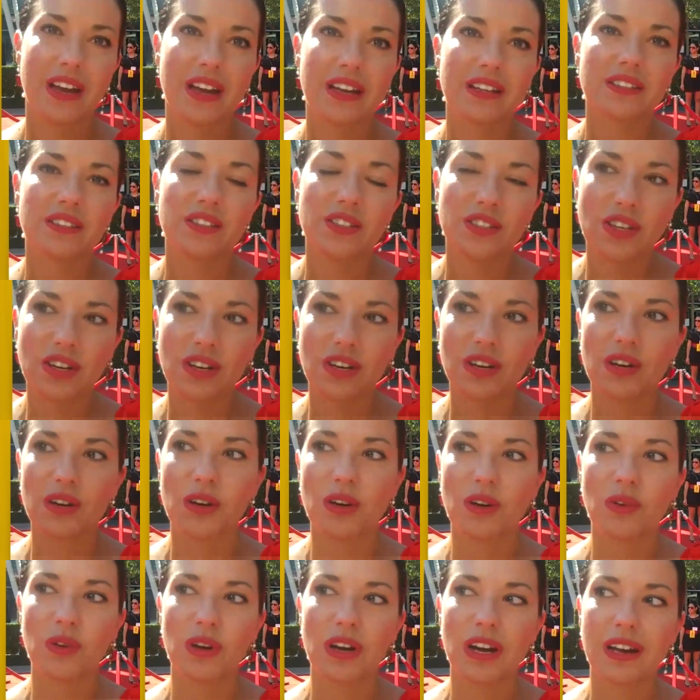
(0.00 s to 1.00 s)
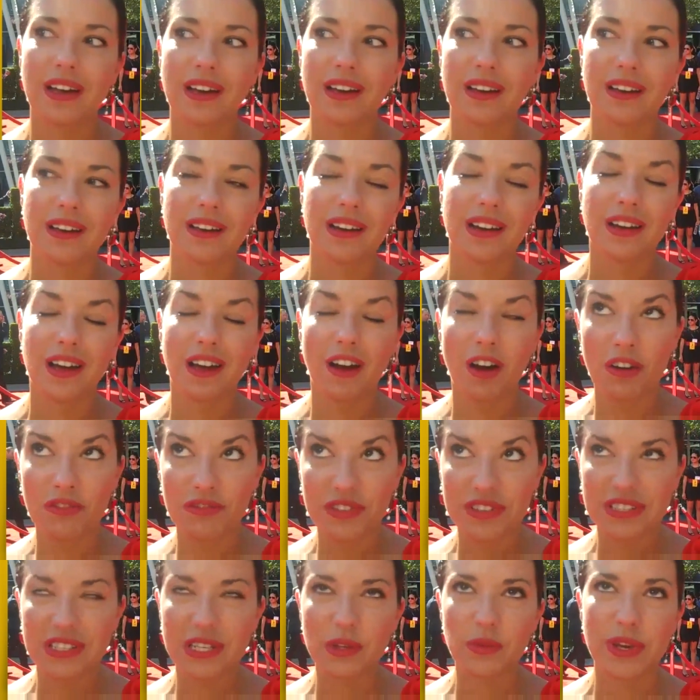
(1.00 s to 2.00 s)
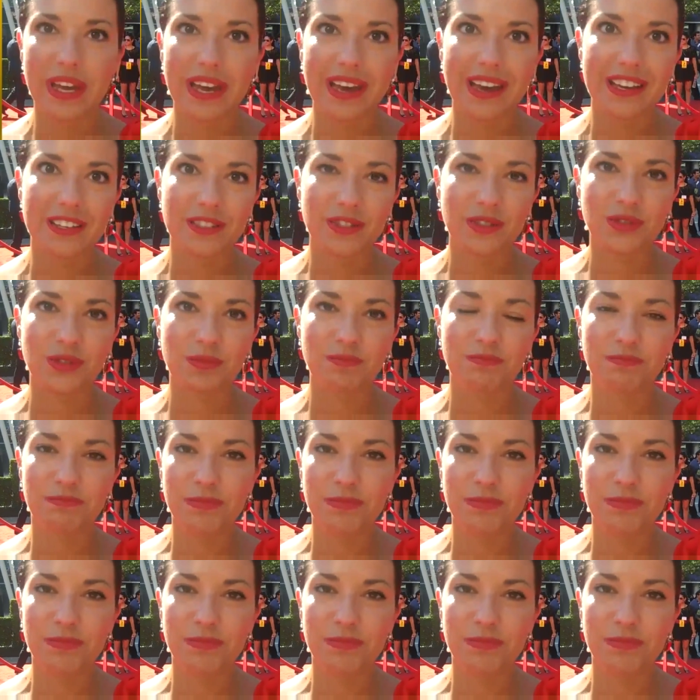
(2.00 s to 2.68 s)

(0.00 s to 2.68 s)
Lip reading: And so obviously we had